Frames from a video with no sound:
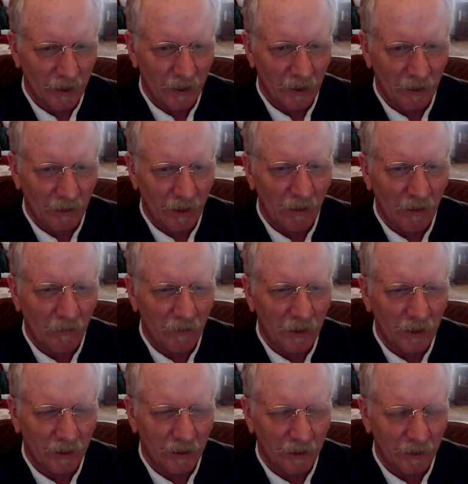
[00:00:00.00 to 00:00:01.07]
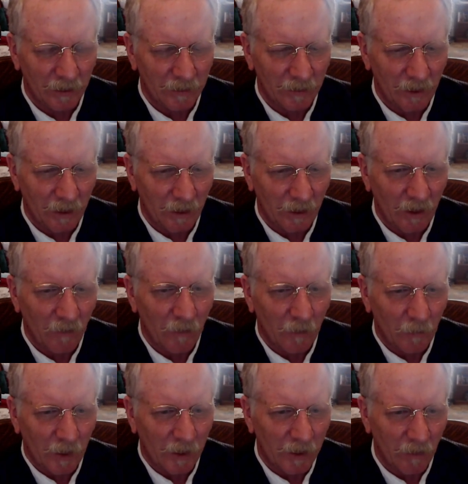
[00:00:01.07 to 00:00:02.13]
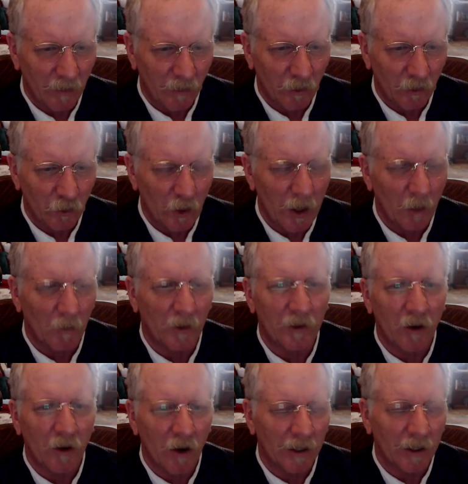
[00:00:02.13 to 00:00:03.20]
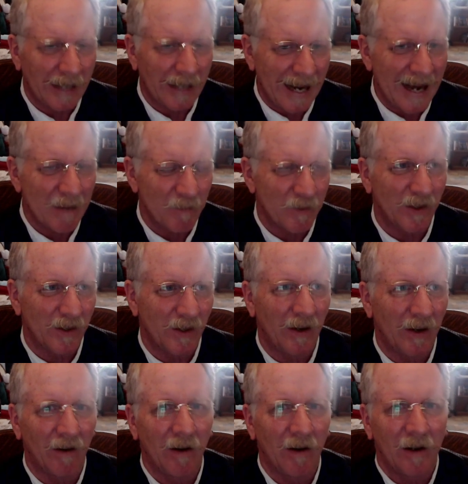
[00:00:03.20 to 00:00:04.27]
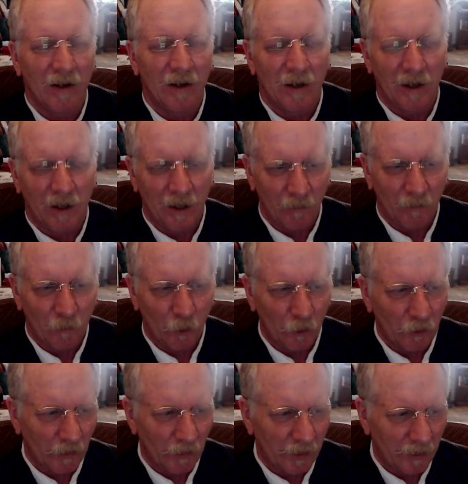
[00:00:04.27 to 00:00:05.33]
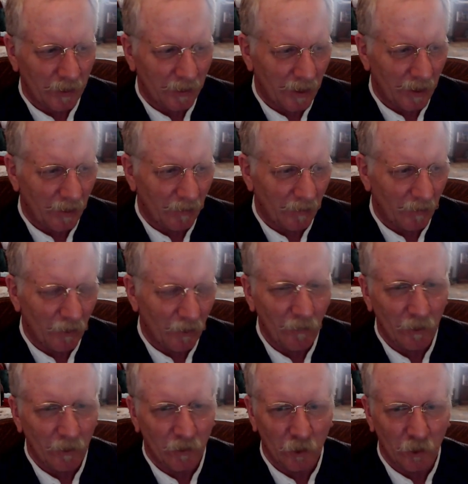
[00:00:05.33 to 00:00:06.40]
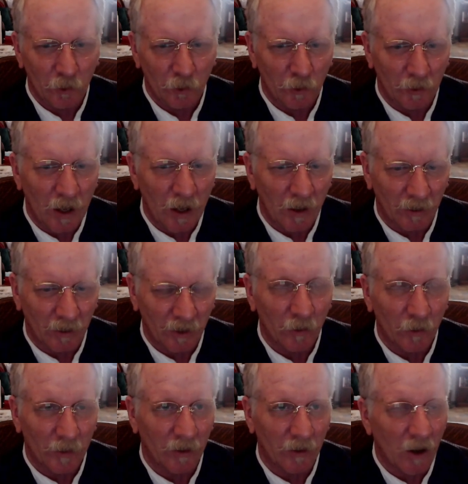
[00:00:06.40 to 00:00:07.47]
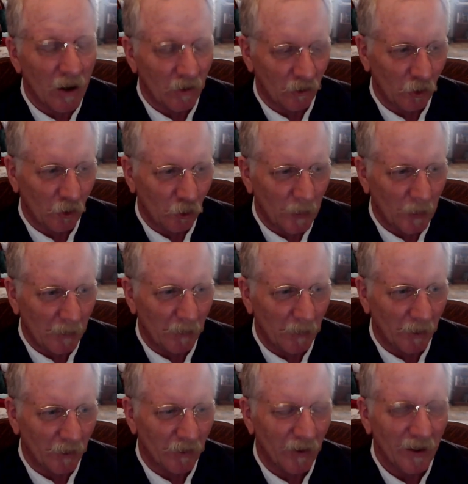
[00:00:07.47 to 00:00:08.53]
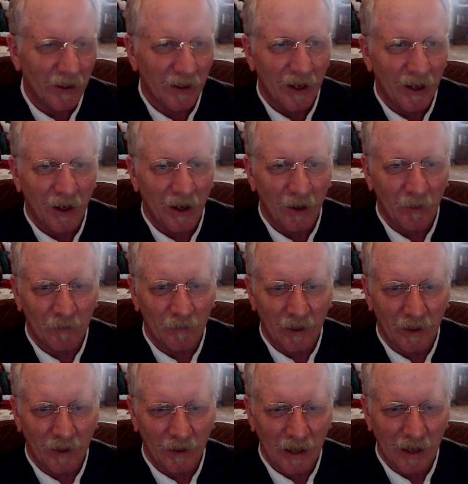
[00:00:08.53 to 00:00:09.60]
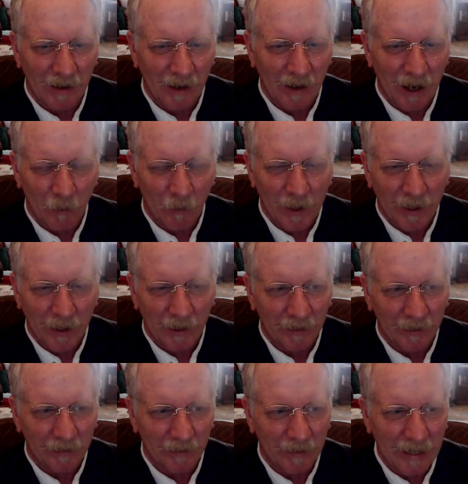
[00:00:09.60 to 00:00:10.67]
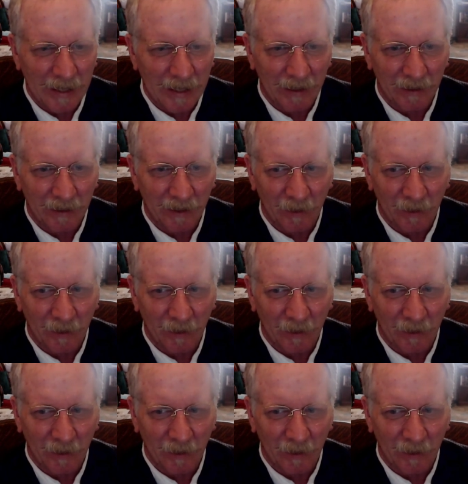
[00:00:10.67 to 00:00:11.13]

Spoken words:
a lot of them did cover the trial, but there are gaps in there. Unfortunately, some of it's due to literally lost newspapers. Um, I ran into that.